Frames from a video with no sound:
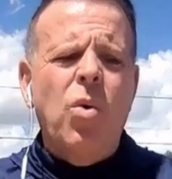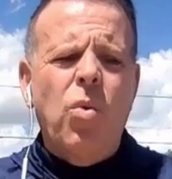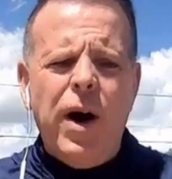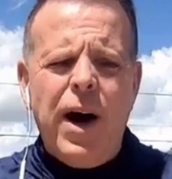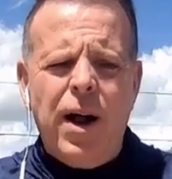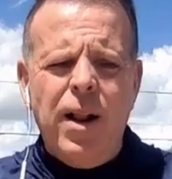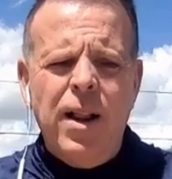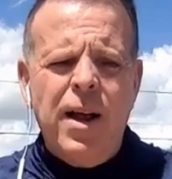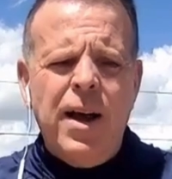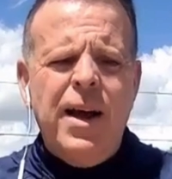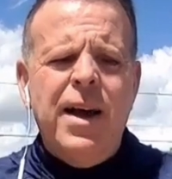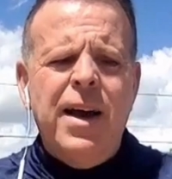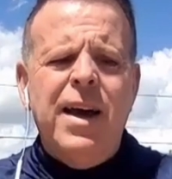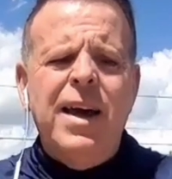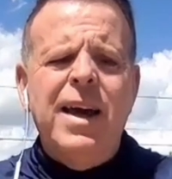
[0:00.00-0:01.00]
Well,
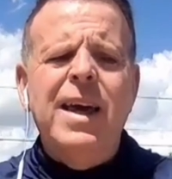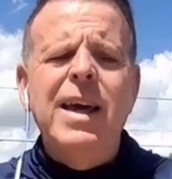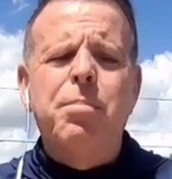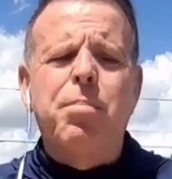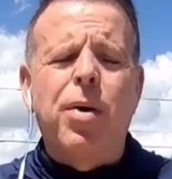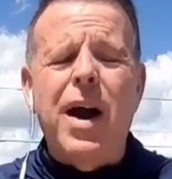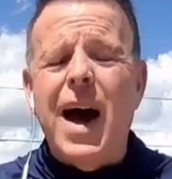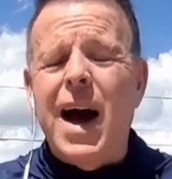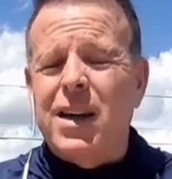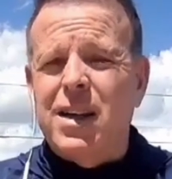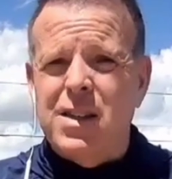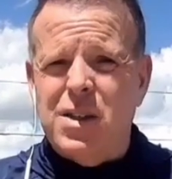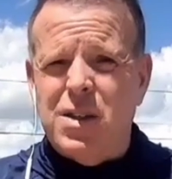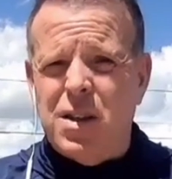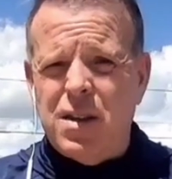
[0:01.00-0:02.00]
he
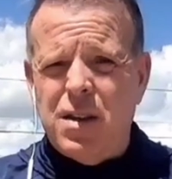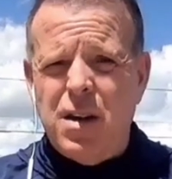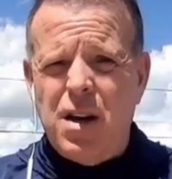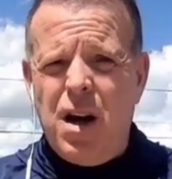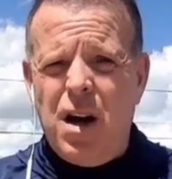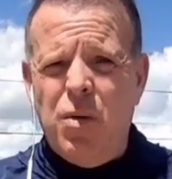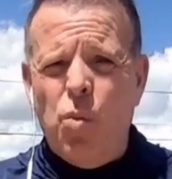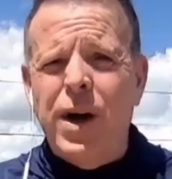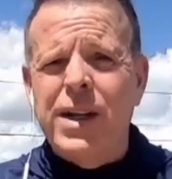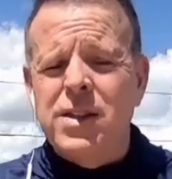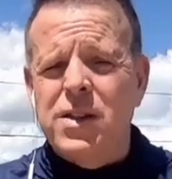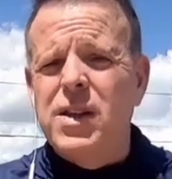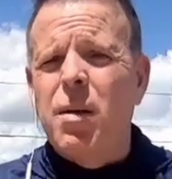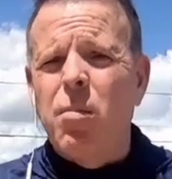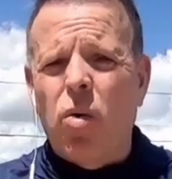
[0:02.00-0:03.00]
practiced on
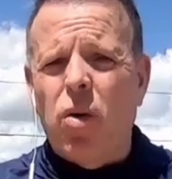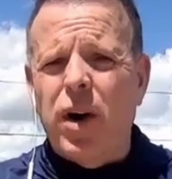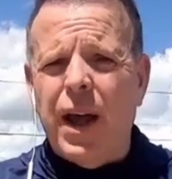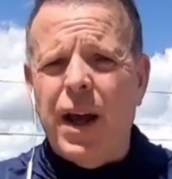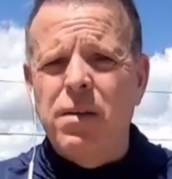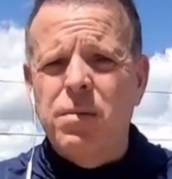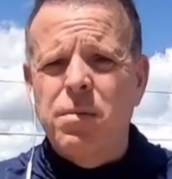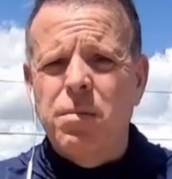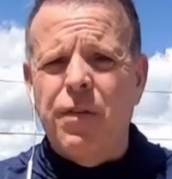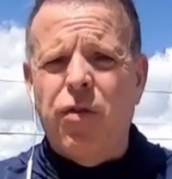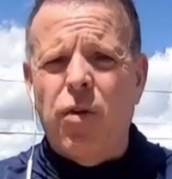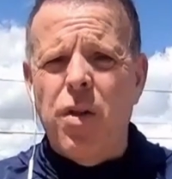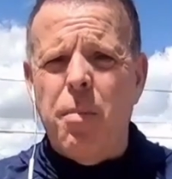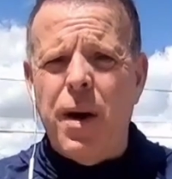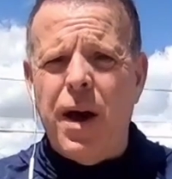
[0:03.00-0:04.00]
Wednesday morning
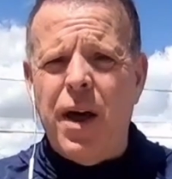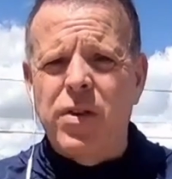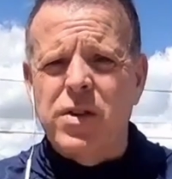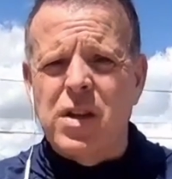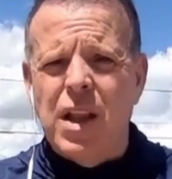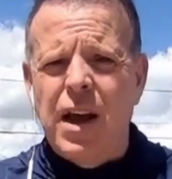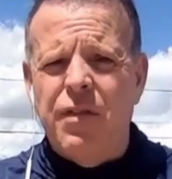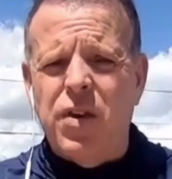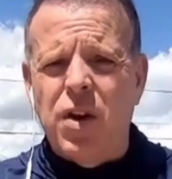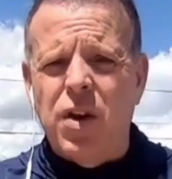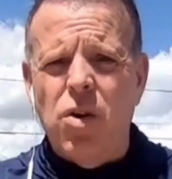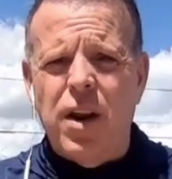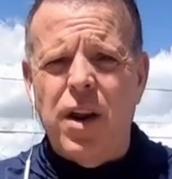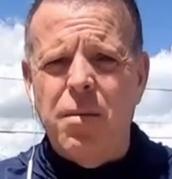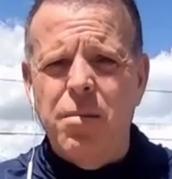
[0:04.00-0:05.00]
before the Panthers left to go
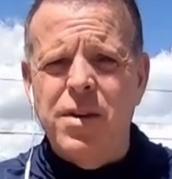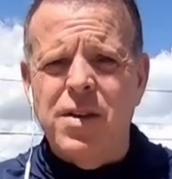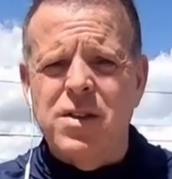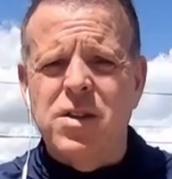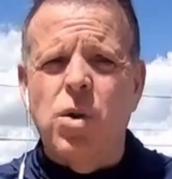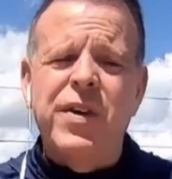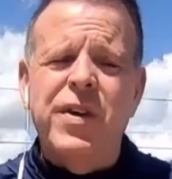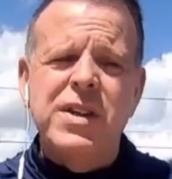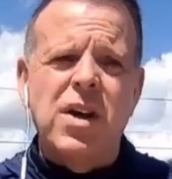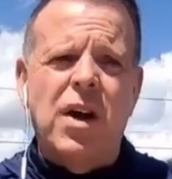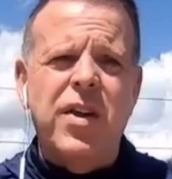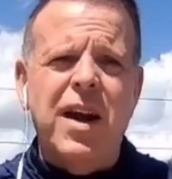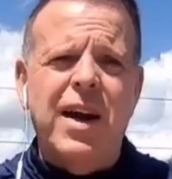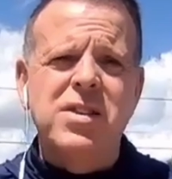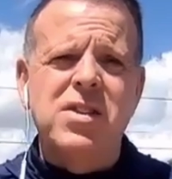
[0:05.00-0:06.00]
to Edmonton. So if he's on
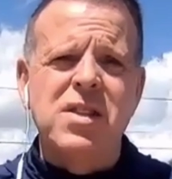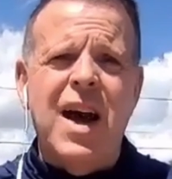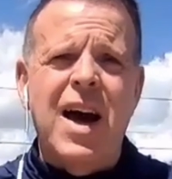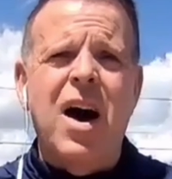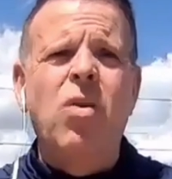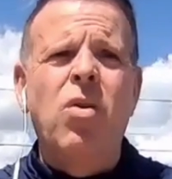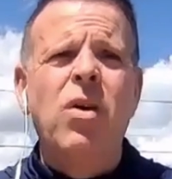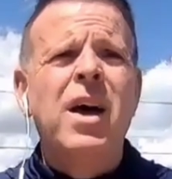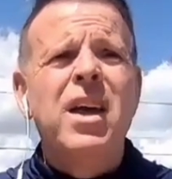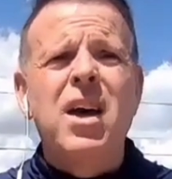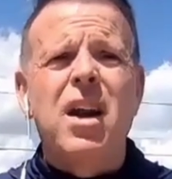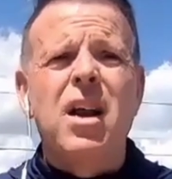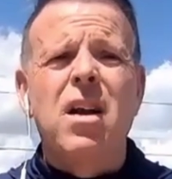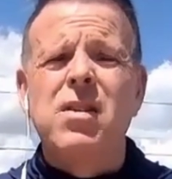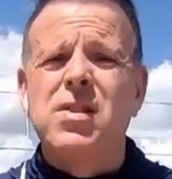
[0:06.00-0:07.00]
the ice now, you got
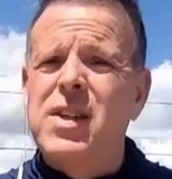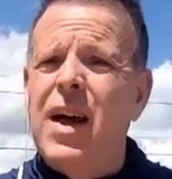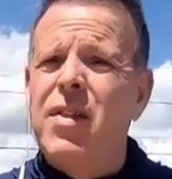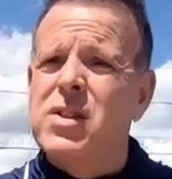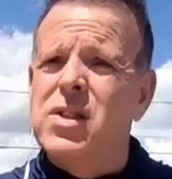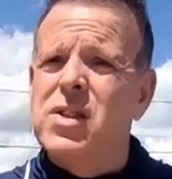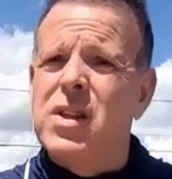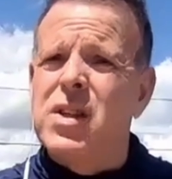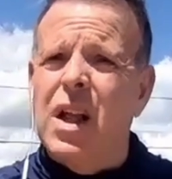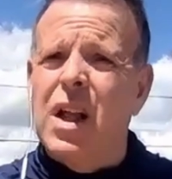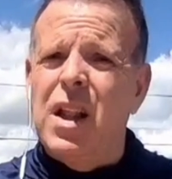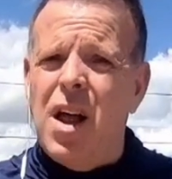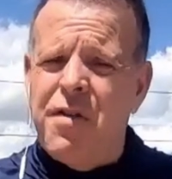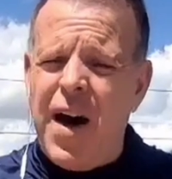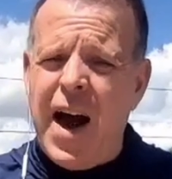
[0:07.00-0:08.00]
to understand there's a lot
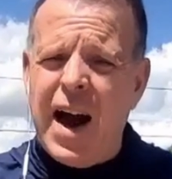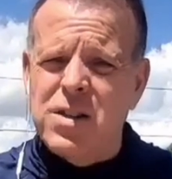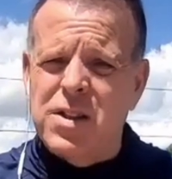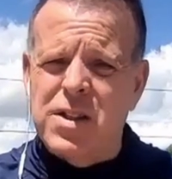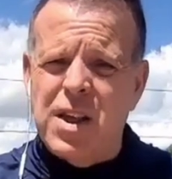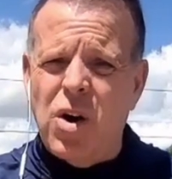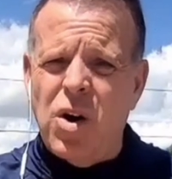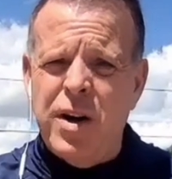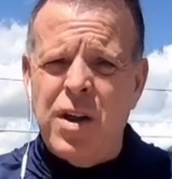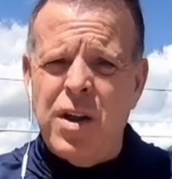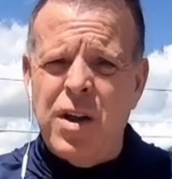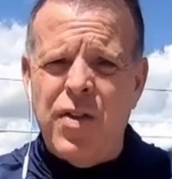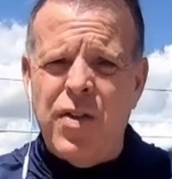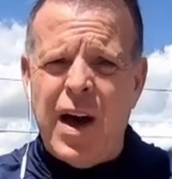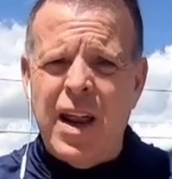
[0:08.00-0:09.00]
of factors that go into
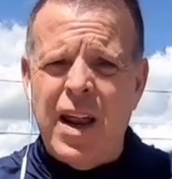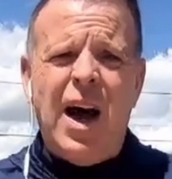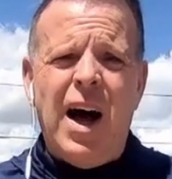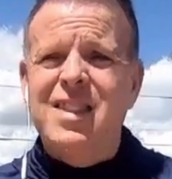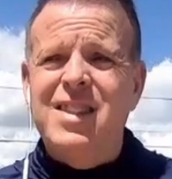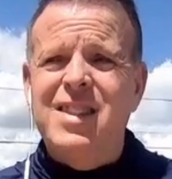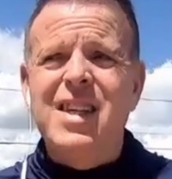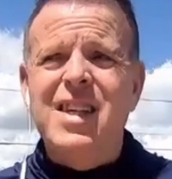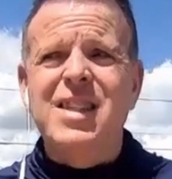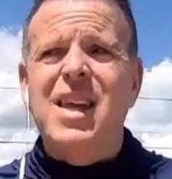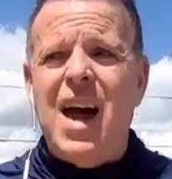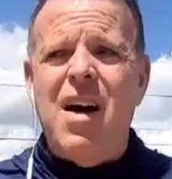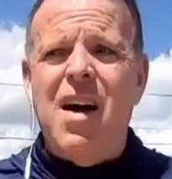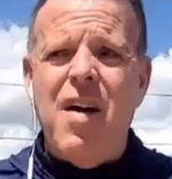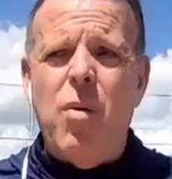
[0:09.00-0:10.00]
that. A
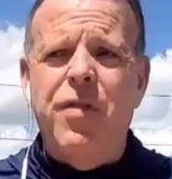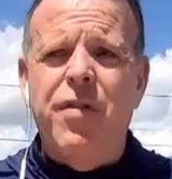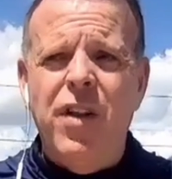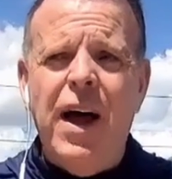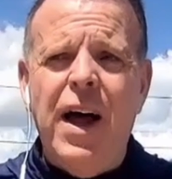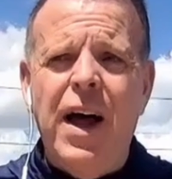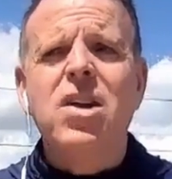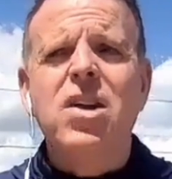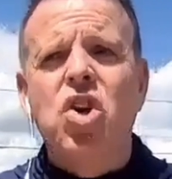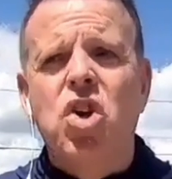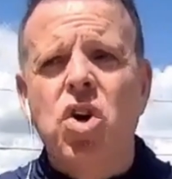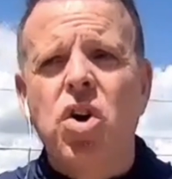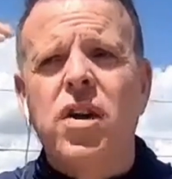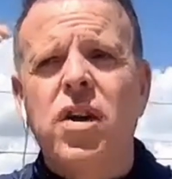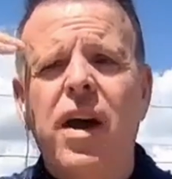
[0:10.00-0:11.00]
6.5-hour flight
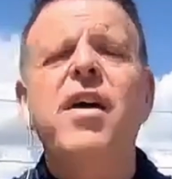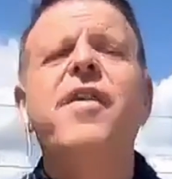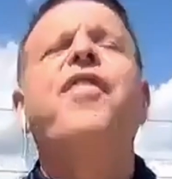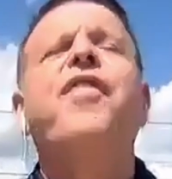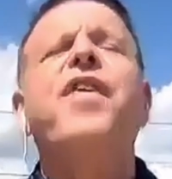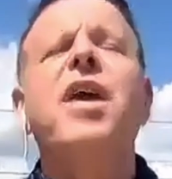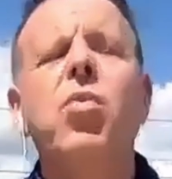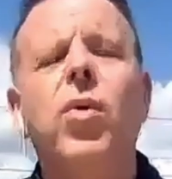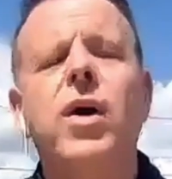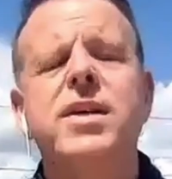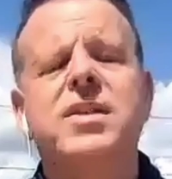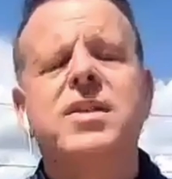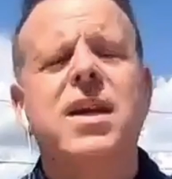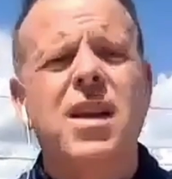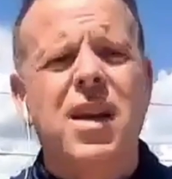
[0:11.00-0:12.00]
could, if he
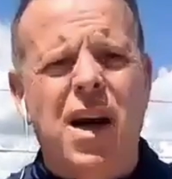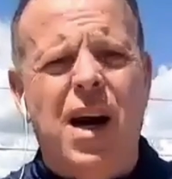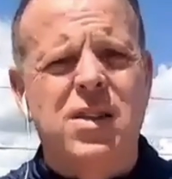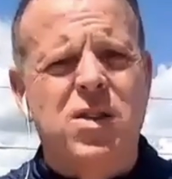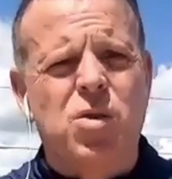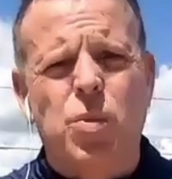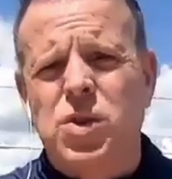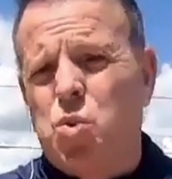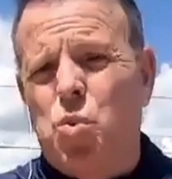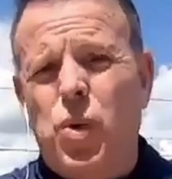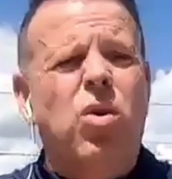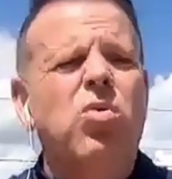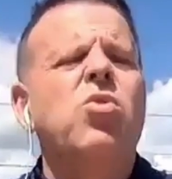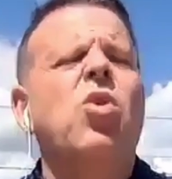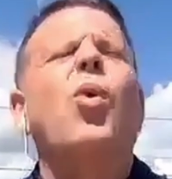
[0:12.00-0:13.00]
was concussed, which we
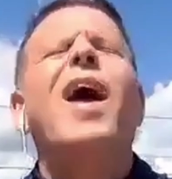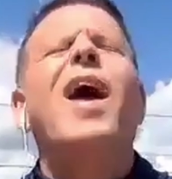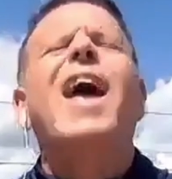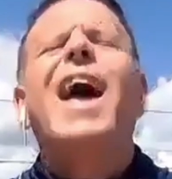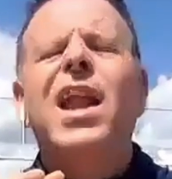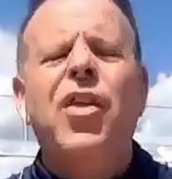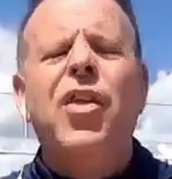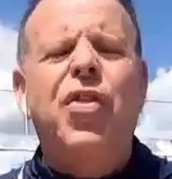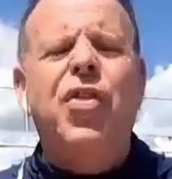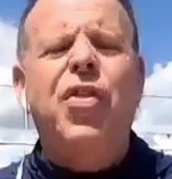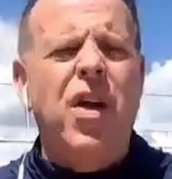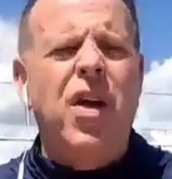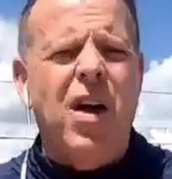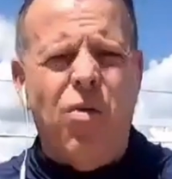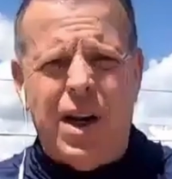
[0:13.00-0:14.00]
don't know anything of
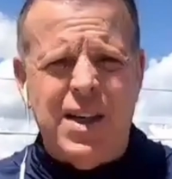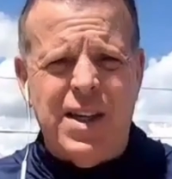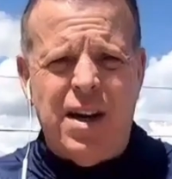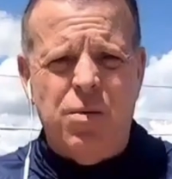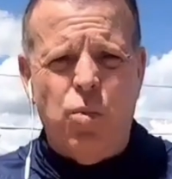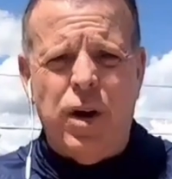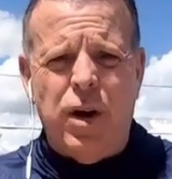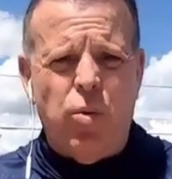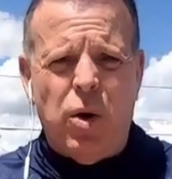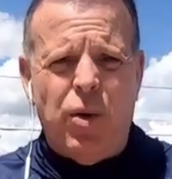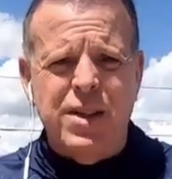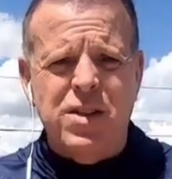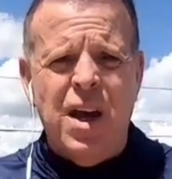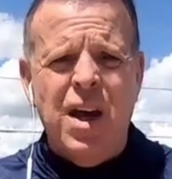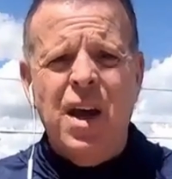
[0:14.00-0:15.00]
what it
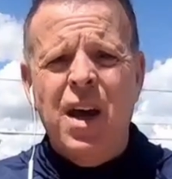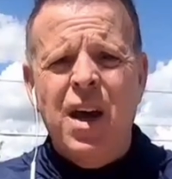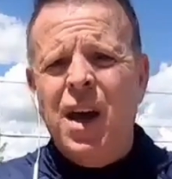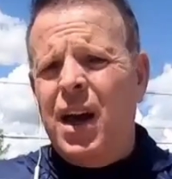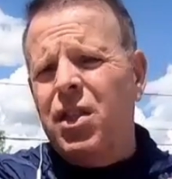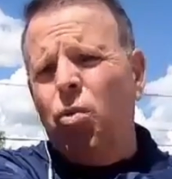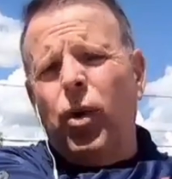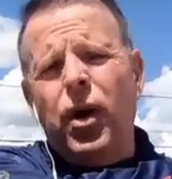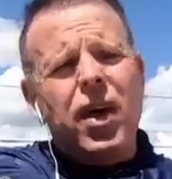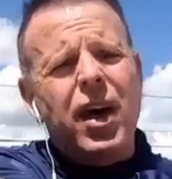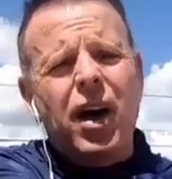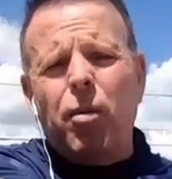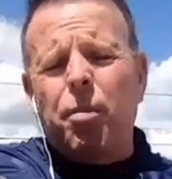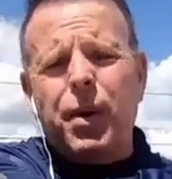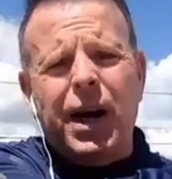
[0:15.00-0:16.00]
was. And the way the
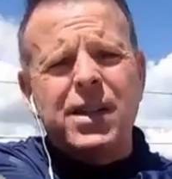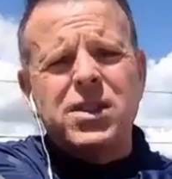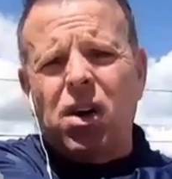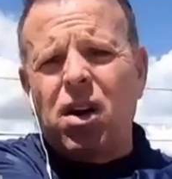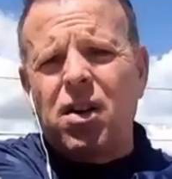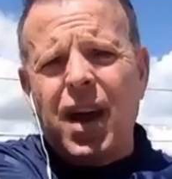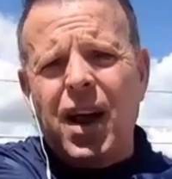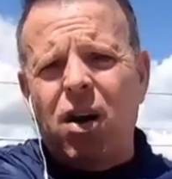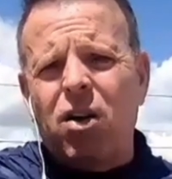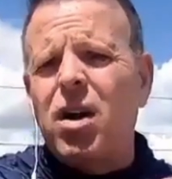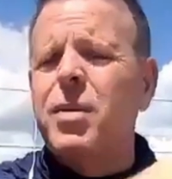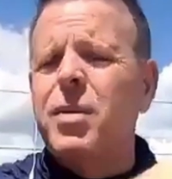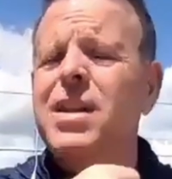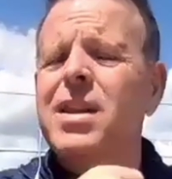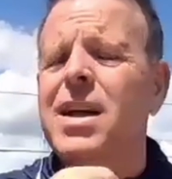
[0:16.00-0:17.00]
elbow pads are now,
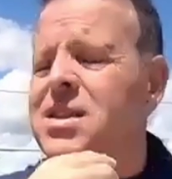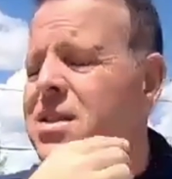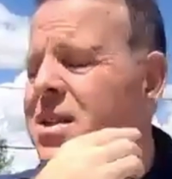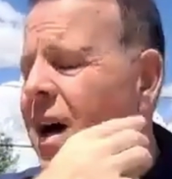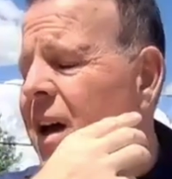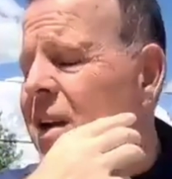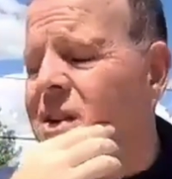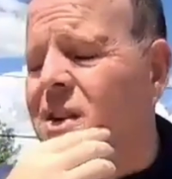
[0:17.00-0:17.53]
I mean, let's not